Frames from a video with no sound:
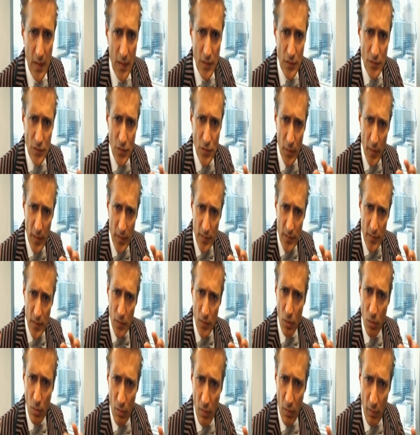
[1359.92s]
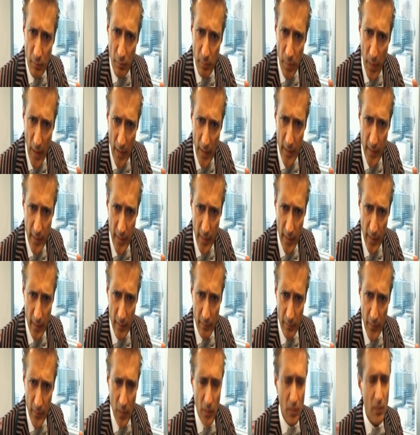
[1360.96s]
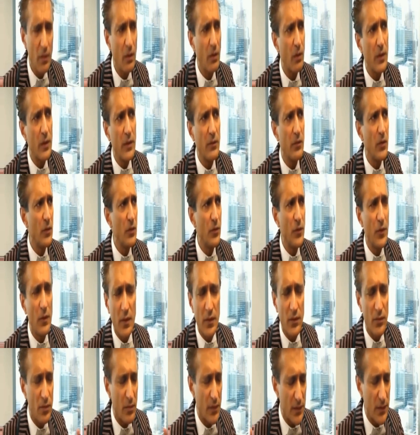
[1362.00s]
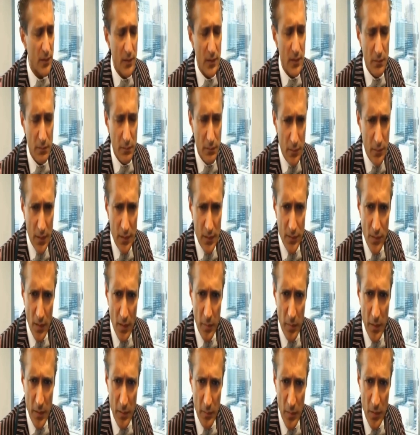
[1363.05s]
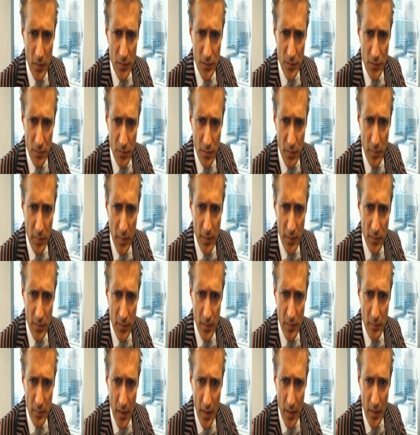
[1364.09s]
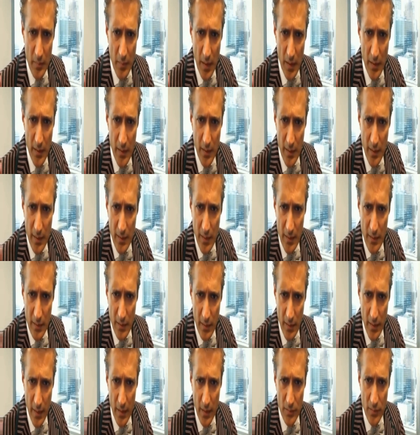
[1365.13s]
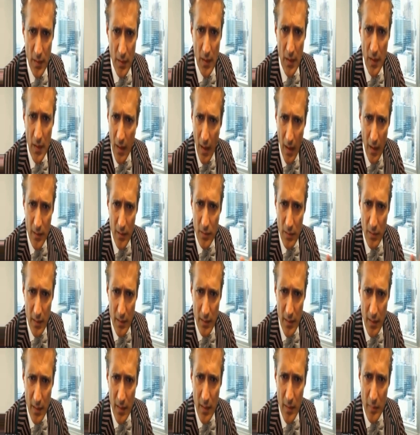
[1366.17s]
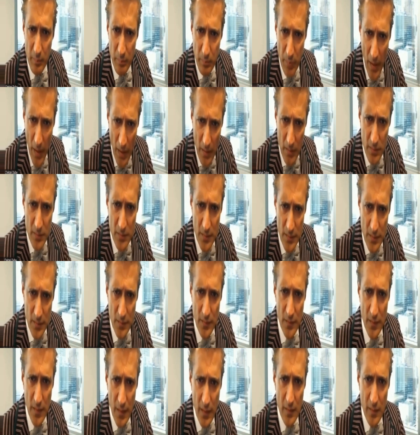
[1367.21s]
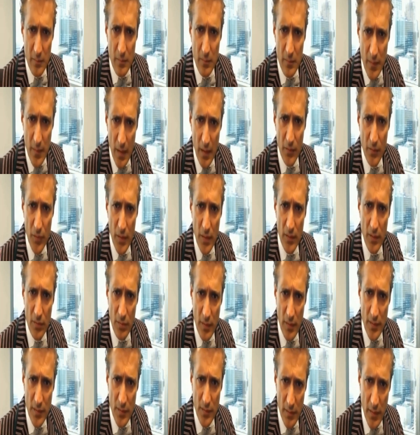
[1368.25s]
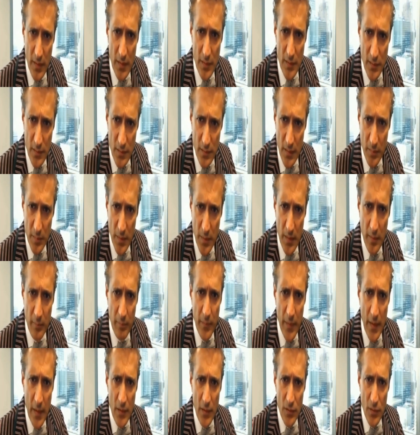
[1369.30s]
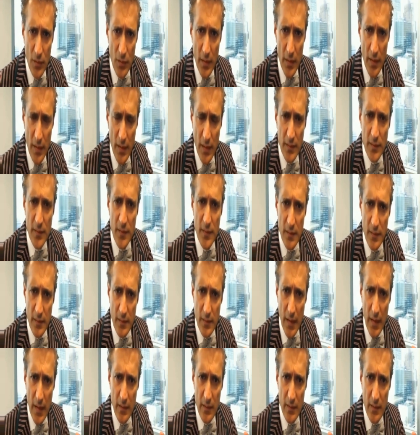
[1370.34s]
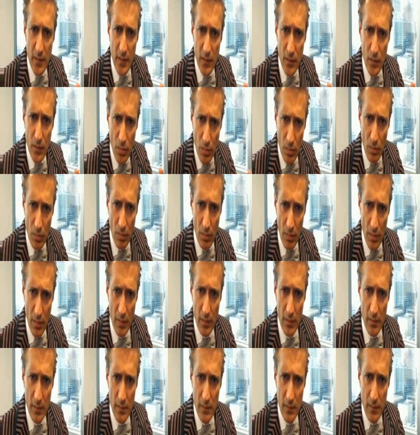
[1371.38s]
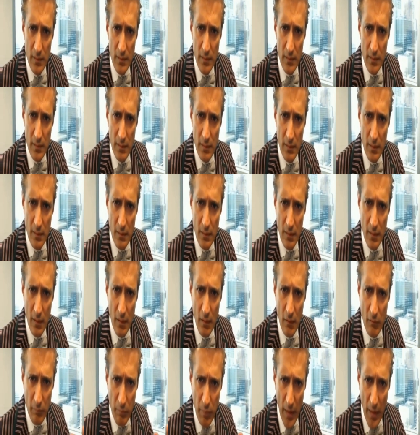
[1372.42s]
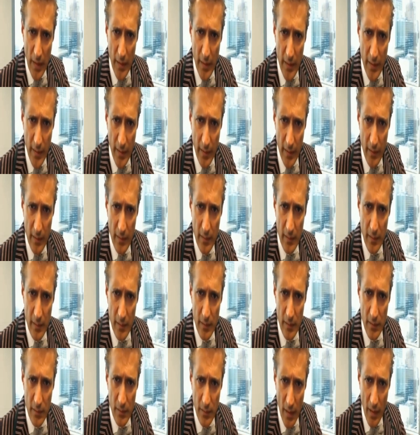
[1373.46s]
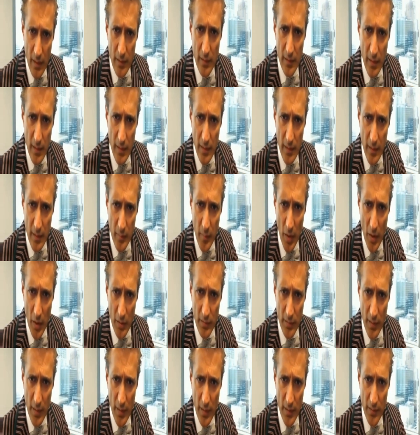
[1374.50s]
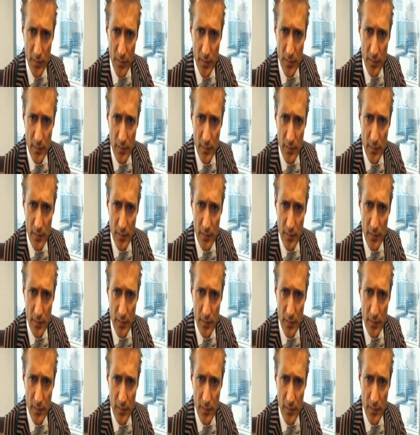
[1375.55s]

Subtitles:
So is the core of banking, or even if you're interested, let's talk about the most rudimentary money market and other accounts, are you not getting about the same kind of an interest rates or something? So is it that the core of banking not getting commoditized?